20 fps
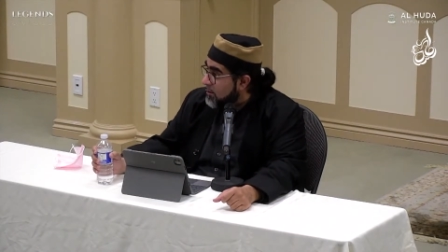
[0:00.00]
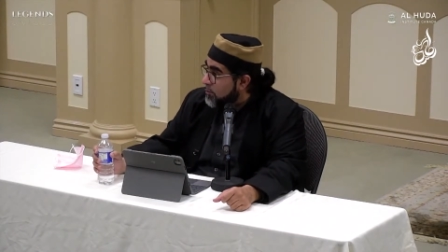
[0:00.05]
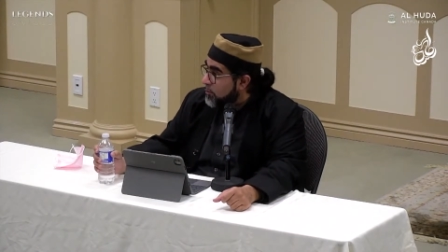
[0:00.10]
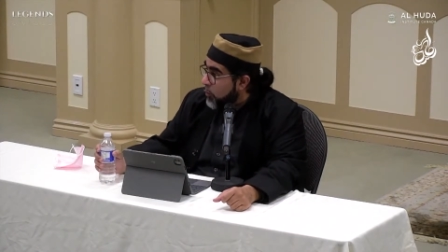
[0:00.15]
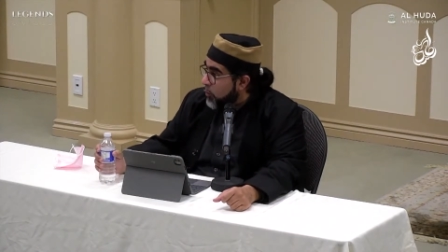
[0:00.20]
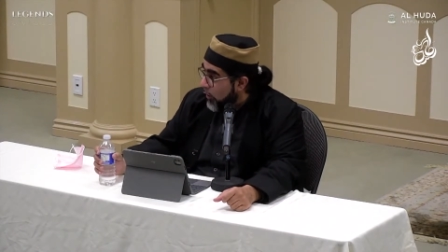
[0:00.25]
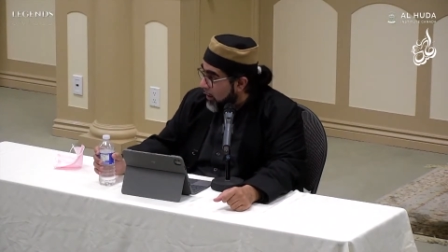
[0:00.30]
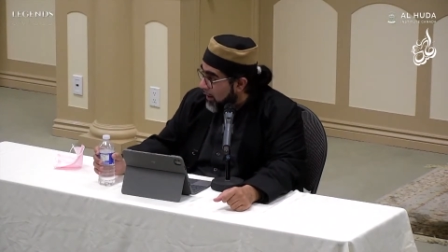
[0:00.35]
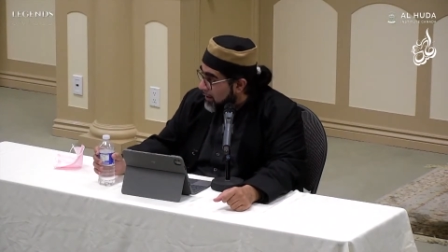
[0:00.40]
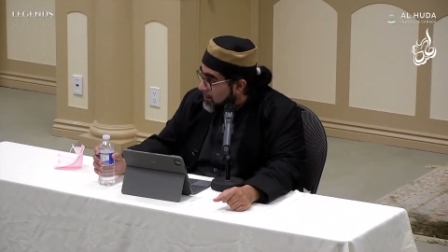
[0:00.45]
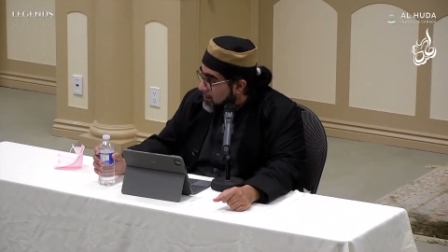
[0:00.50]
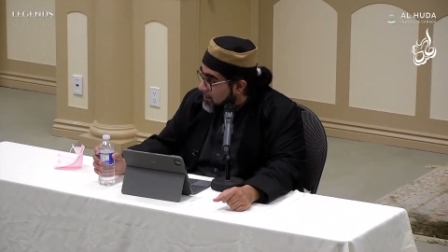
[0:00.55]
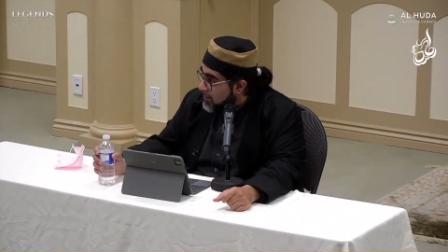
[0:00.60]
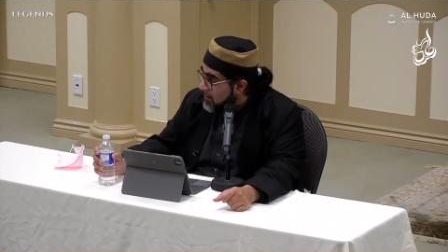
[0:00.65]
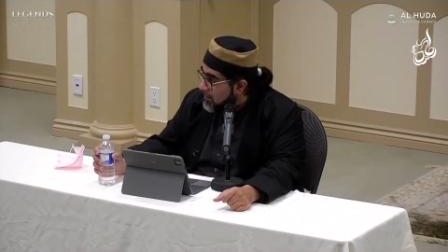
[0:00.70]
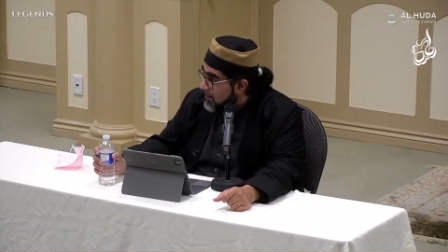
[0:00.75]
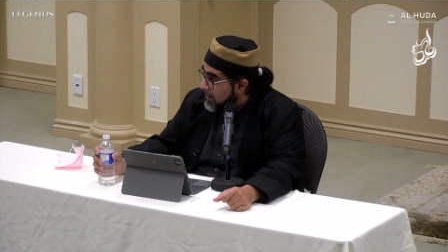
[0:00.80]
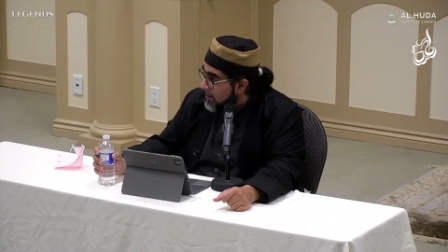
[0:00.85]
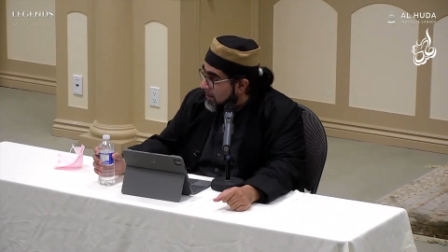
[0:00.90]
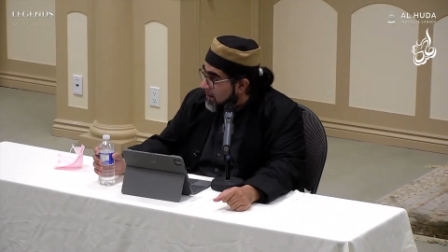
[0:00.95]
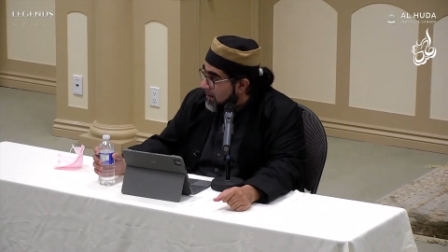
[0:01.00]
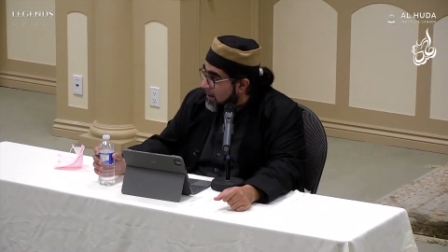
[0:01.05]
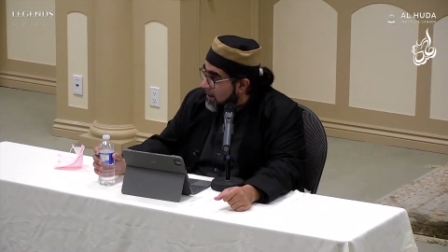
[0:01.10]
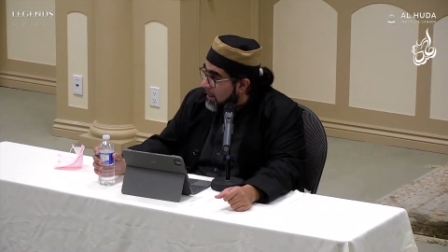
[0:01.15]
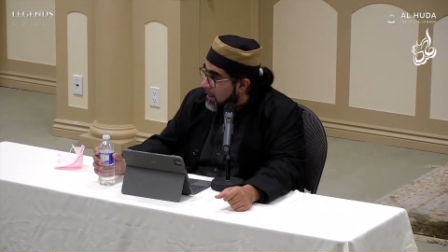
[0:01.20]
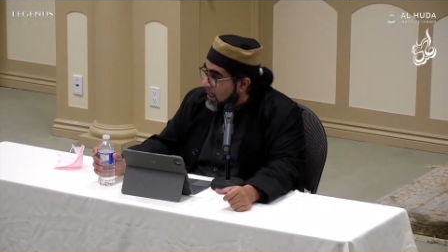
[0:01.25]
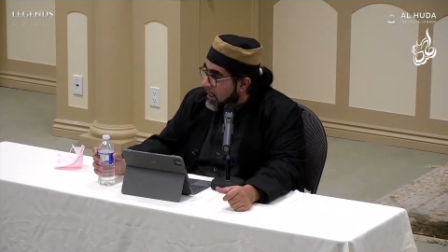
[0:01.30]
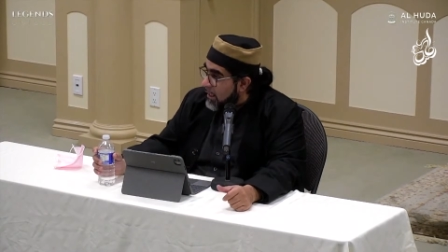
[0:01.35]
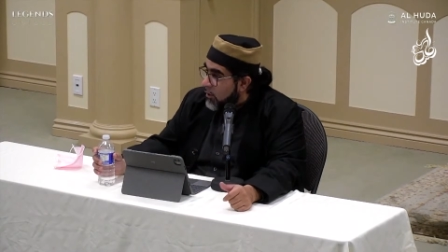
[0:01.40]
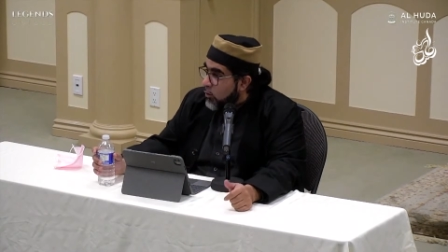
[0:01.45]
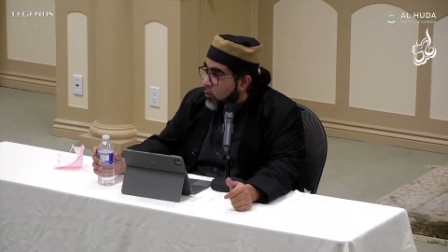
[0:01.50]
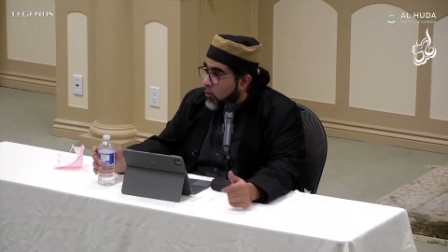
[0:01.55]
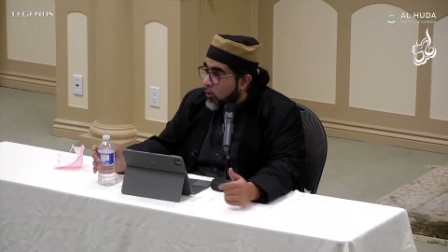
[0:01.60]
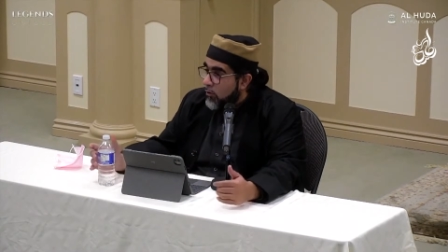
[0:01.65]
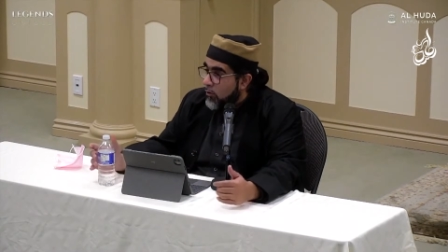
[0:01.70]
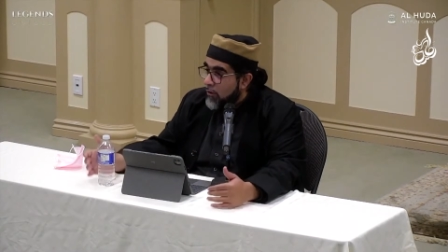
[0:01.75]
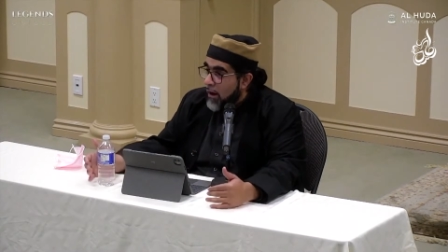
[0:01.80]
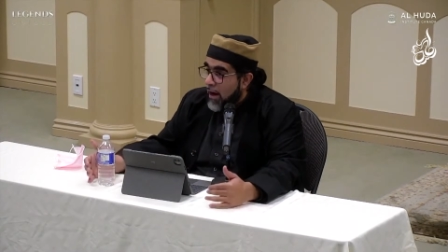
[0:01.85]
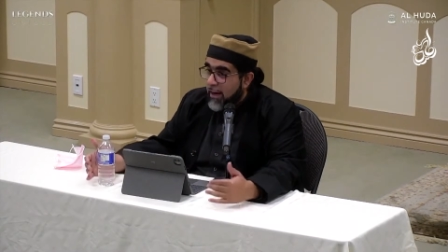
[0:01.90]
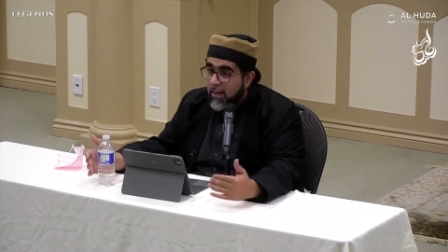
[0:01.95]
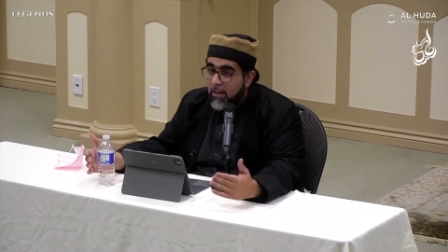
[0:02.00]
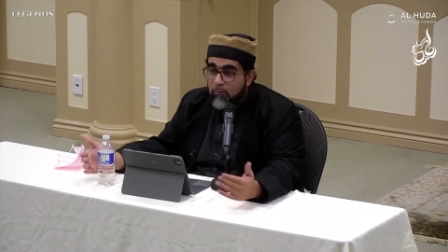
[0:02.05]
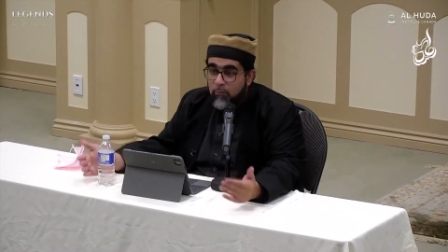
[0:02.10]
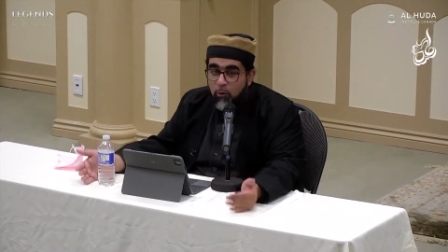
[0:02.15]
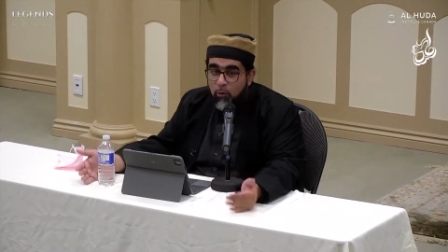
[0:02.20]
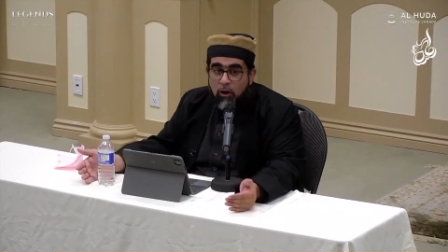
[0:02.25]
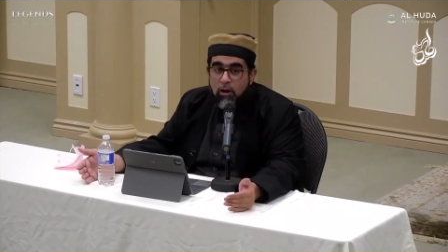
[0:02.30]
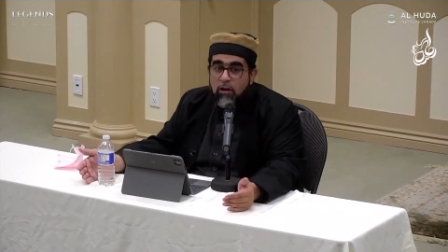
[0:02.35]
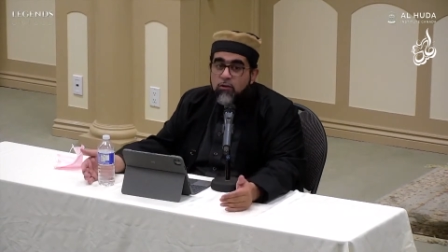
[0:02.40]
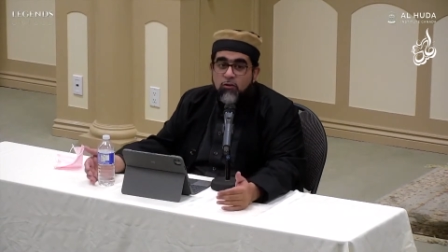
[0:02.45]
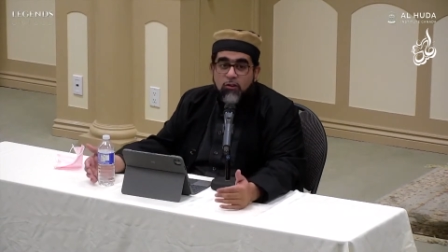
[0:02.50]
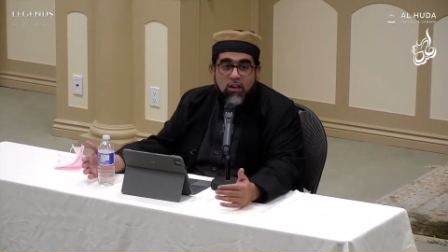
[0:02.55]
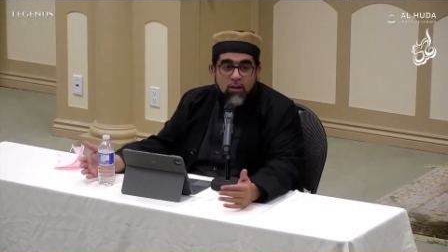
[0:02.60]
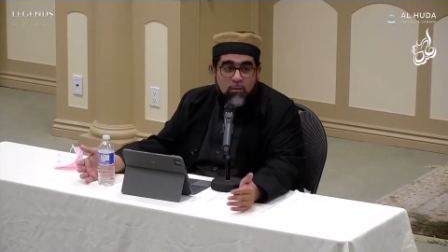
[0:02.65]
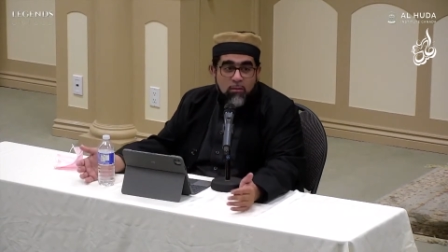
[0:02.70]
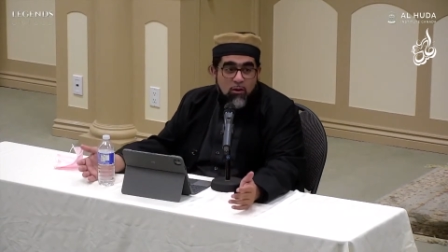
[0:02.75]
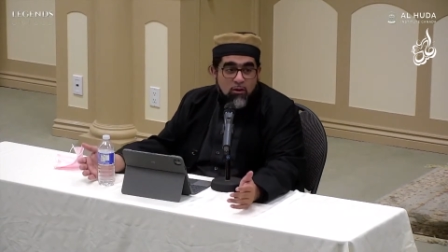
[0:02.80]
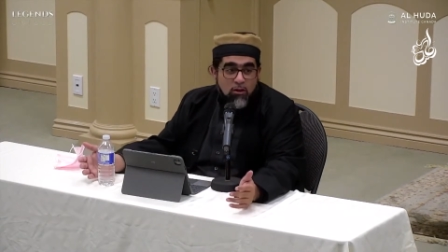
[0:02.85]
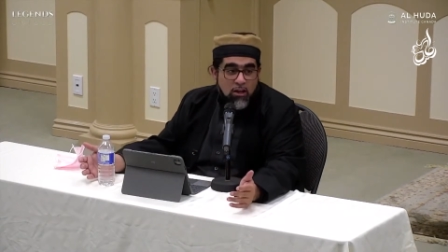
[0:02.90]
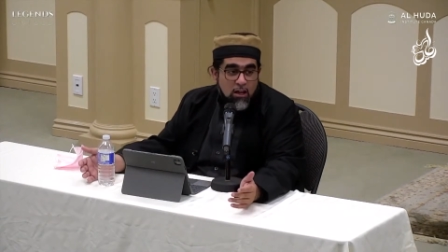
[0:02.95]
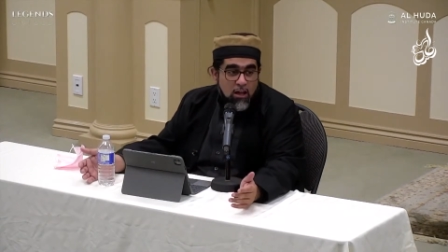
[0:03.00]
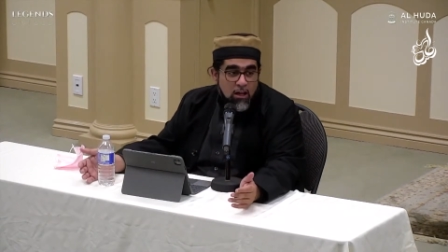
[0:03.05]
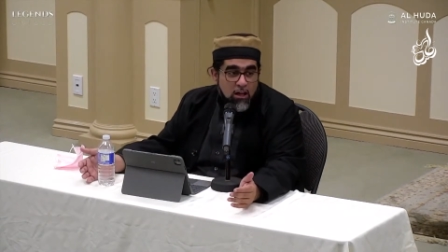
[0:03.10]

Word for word: poets who were writing poetry about